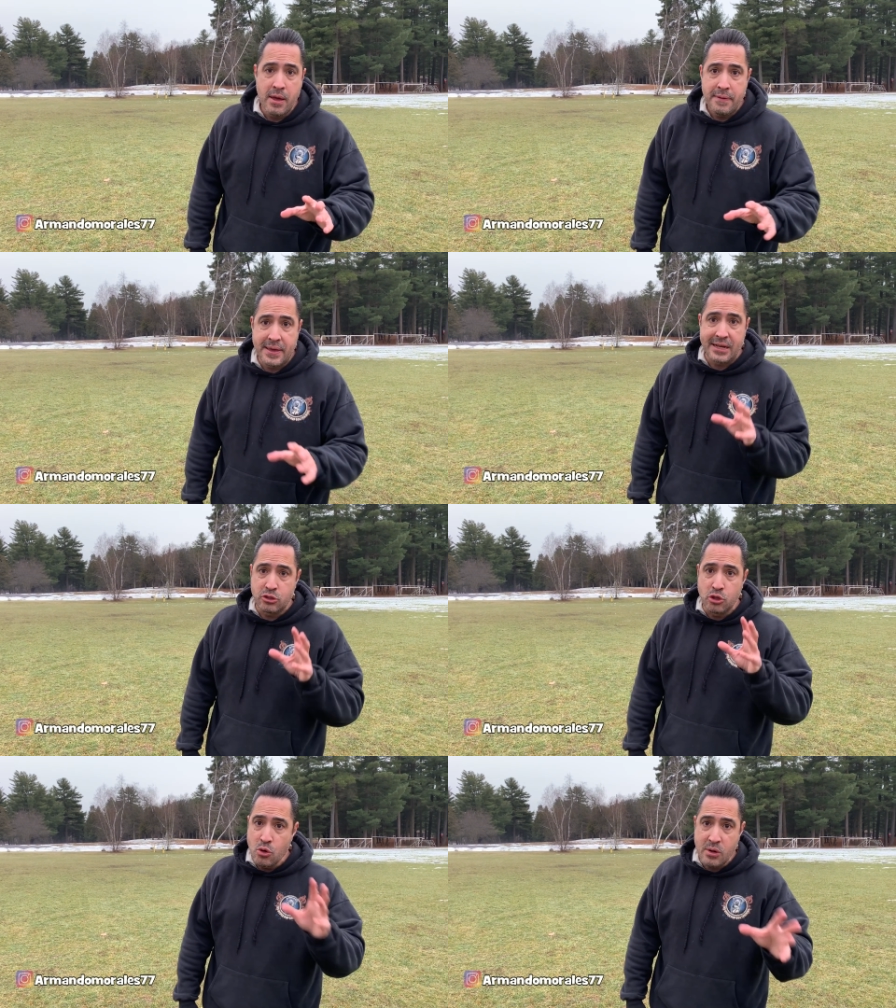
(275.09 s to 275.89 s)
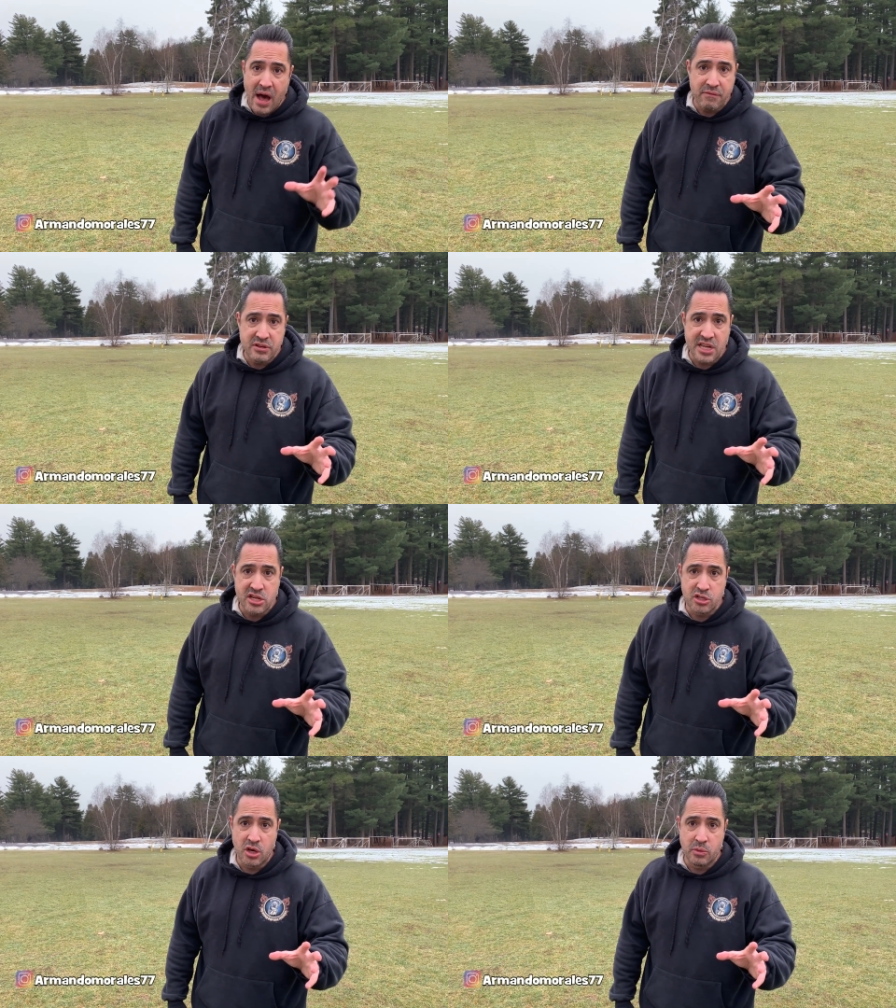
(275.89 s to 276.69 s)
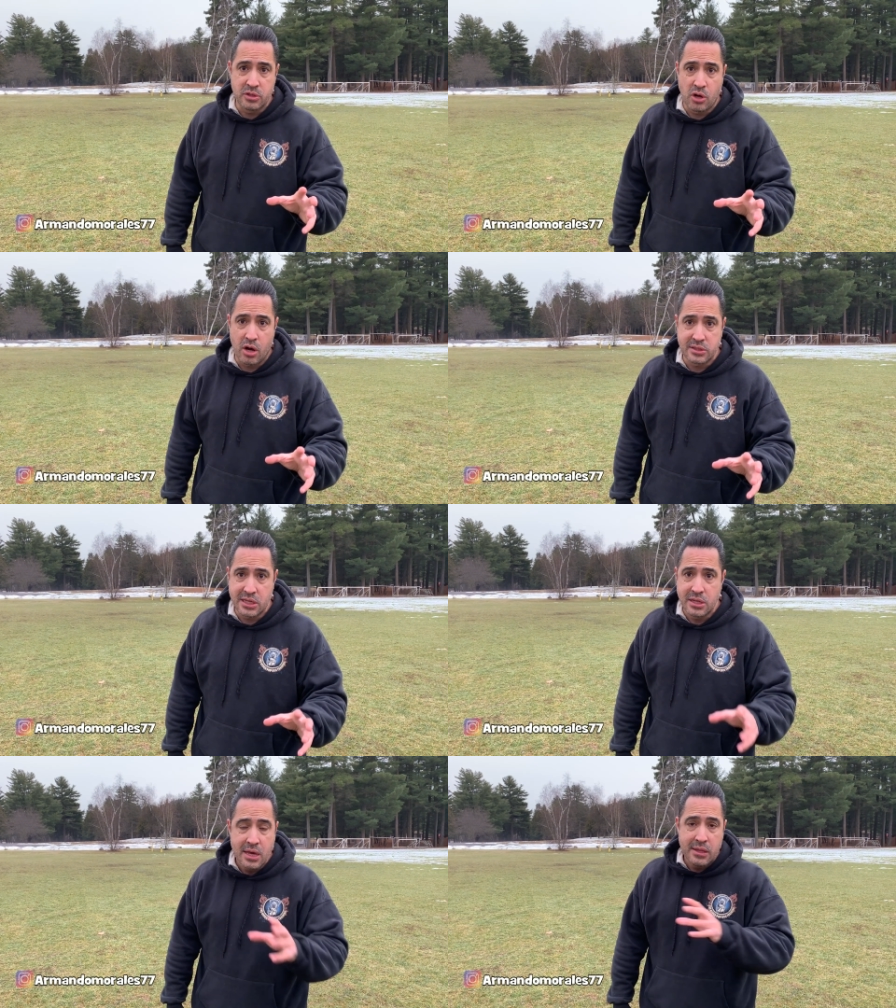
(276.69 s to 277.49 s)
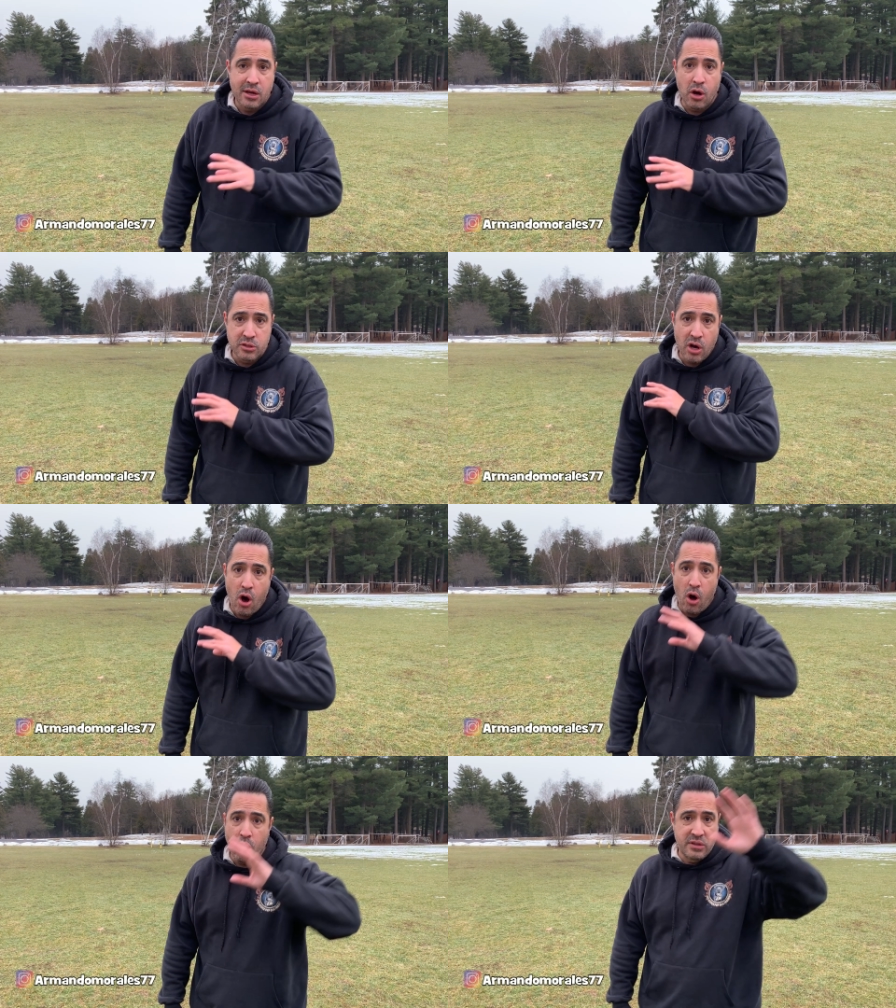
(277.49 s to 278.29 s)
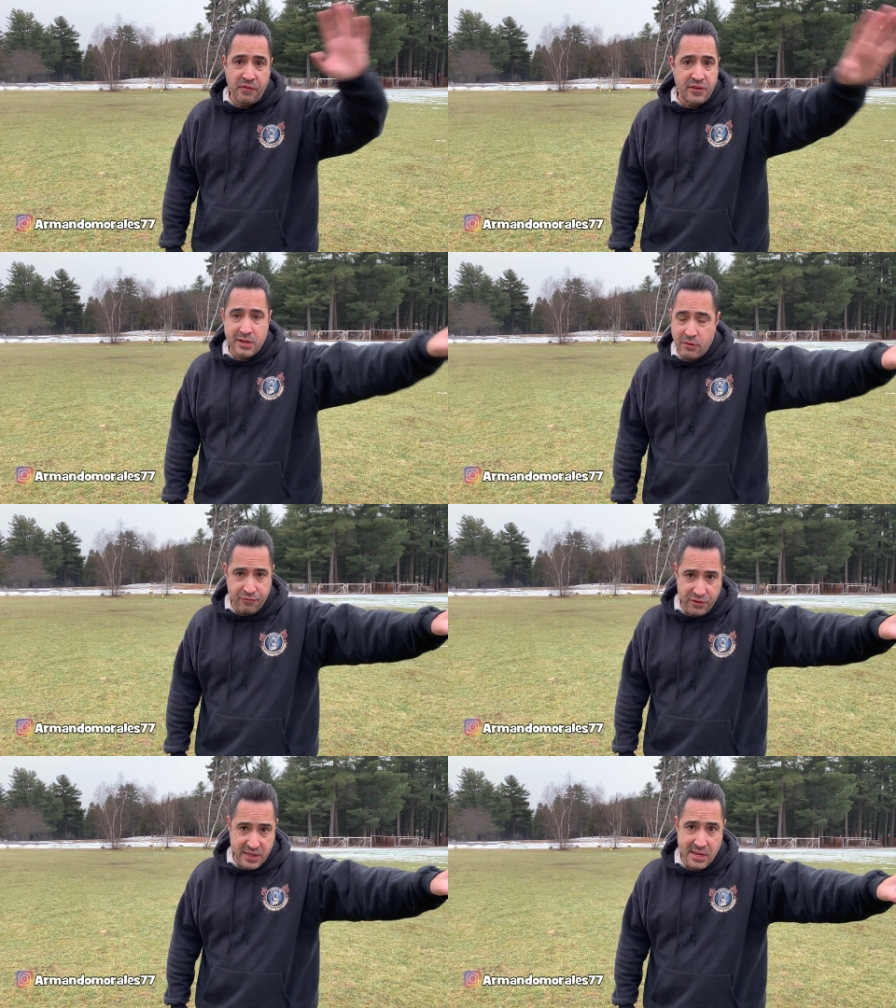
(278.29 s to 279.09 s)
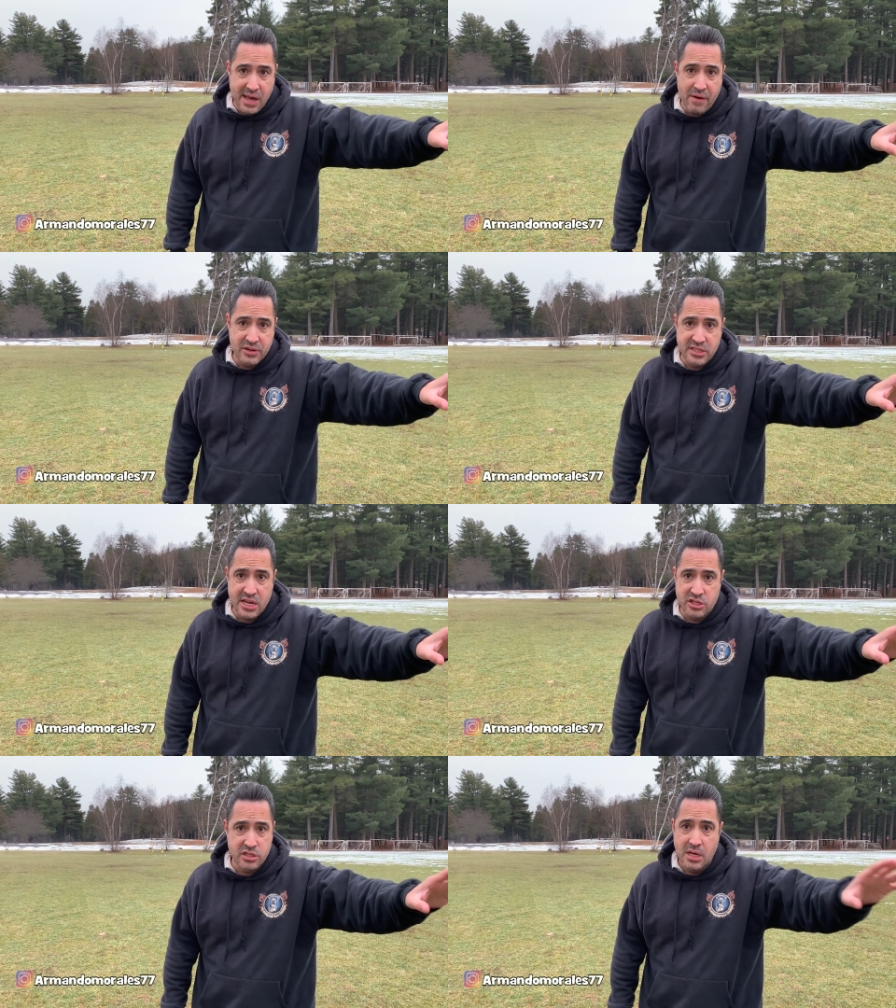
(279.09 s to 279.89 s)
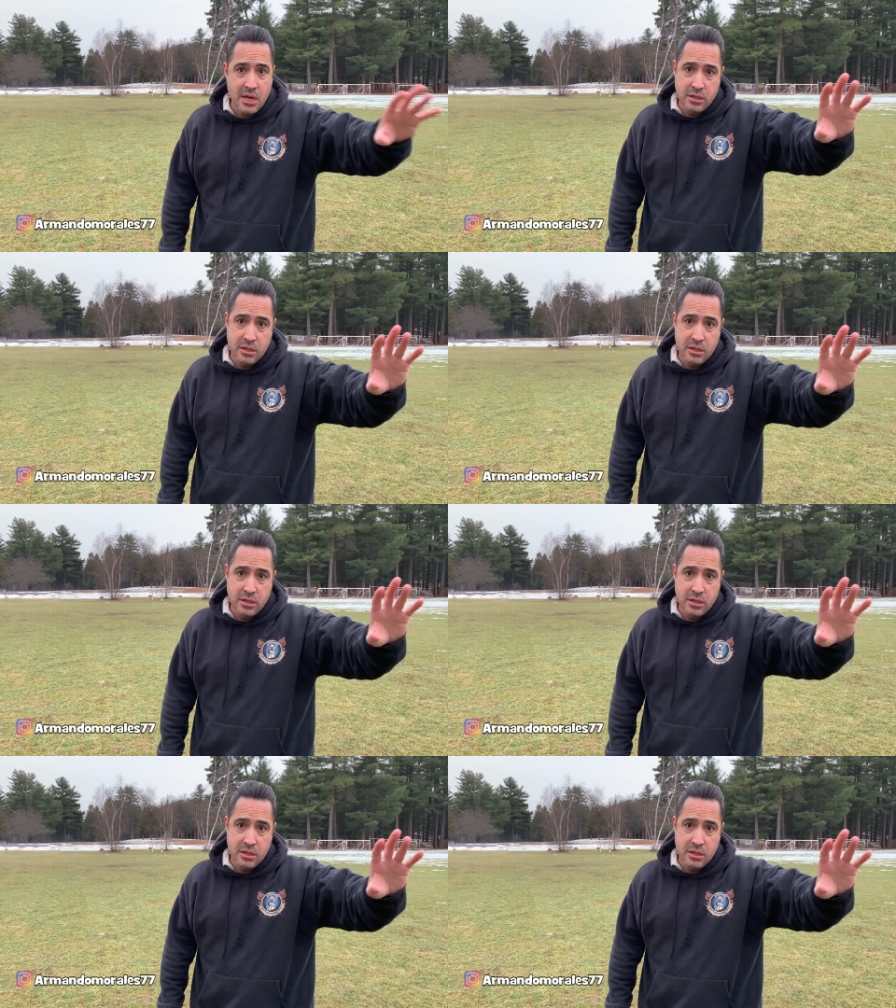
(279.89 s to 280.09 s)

They get too conversational with the dogs. They go into whole different freaking conversations.